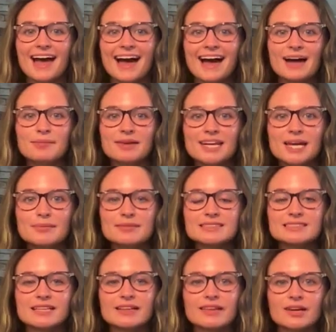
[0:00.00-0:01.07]
Hi, my name
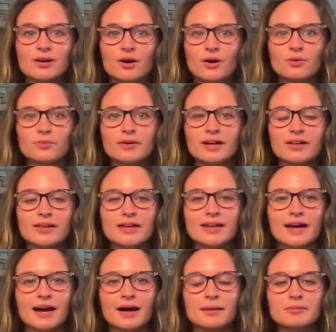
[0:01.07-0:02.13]
is Lily Caldwell, and
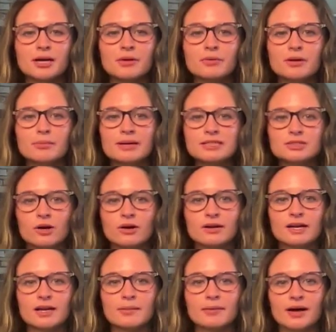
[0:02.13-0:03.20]
I'm going to be
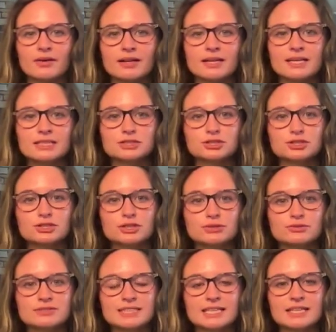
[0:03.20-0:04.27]
talking about and
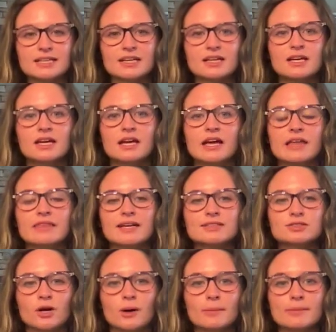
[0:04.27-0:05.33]
introducing the
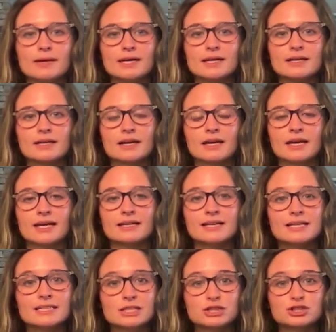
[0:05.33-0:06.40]
topic and
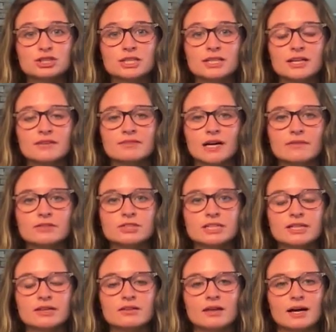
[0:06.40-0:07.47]
condition of
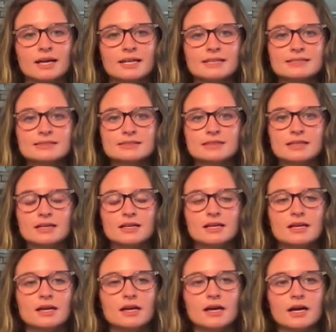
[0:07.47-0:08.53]
diverticulitis.
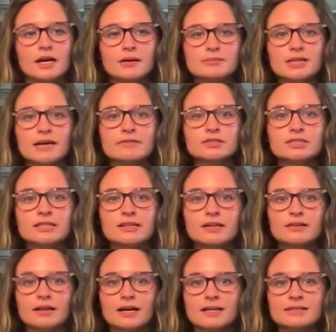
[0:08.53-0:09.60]

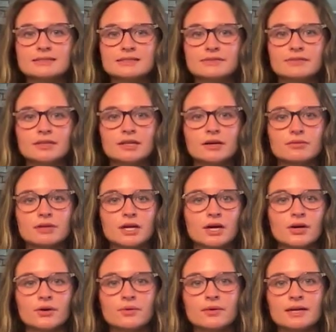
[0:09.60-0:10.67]
Diverticulitis, if you don't
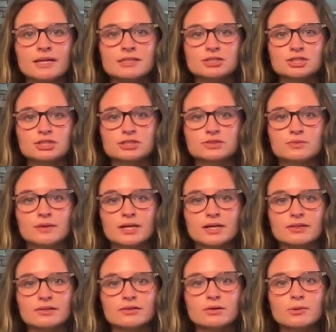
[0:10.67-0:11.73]
know, it's just where
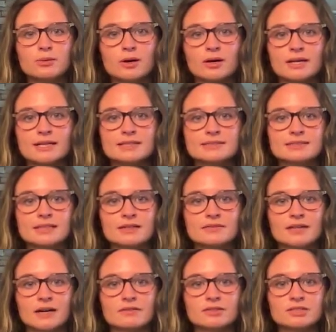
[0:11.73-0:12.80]
little pockets of
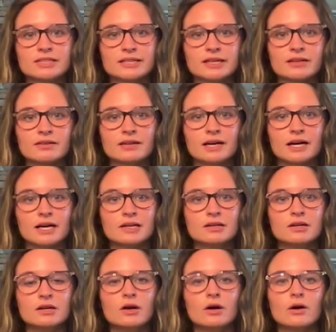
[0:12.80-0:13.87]
diverticuli
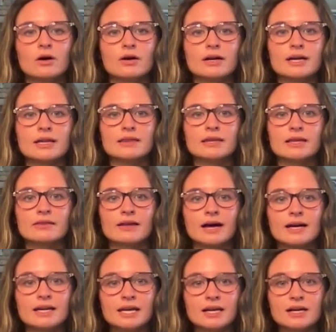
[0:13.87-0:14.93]
are in the
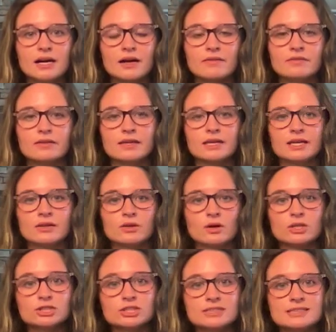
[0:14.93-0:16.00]
lining of the
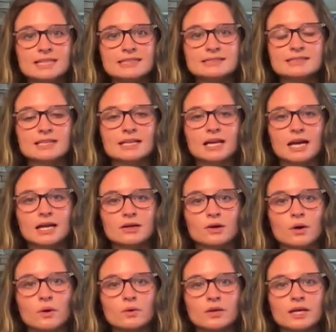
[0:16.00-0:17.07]
large intestine and
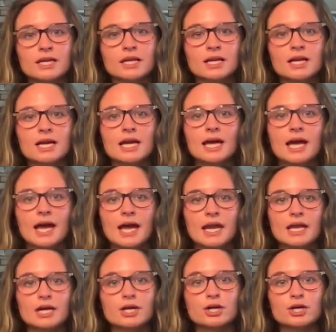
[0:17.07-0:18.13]
colon, and
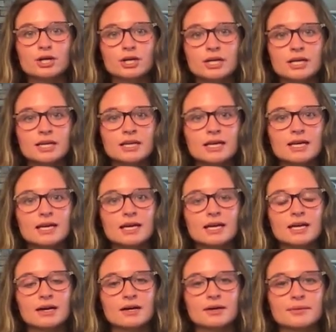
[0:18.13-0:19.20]
it could
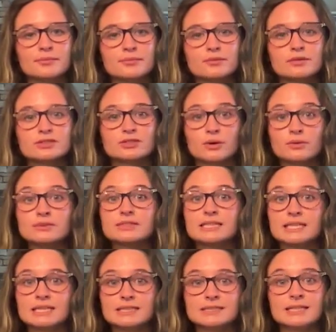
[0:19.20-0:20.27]
result
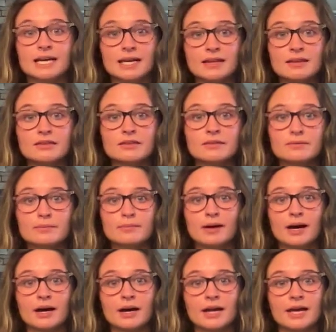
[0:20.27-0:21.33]
in death
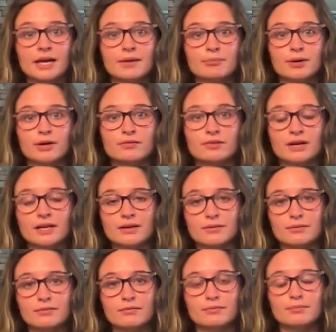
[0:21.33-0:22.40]
by a
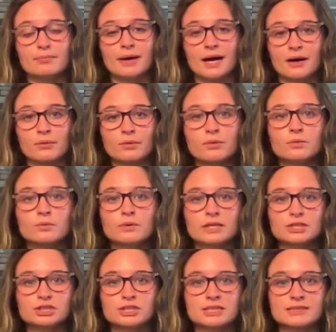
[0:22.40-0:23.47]
perforated bowel,
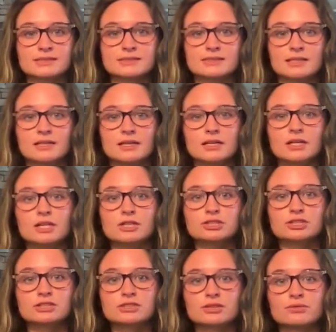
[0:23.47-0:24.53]
which is
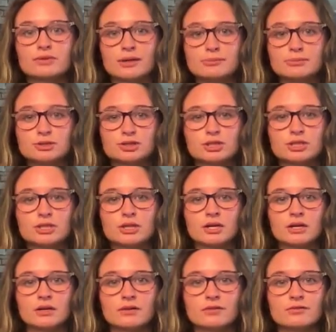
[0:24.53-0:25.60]
just the rupture
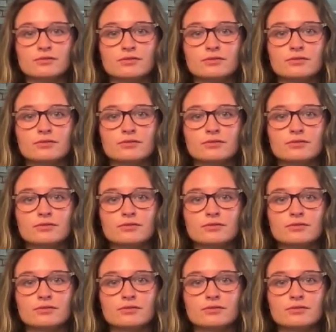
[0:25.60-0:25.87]
of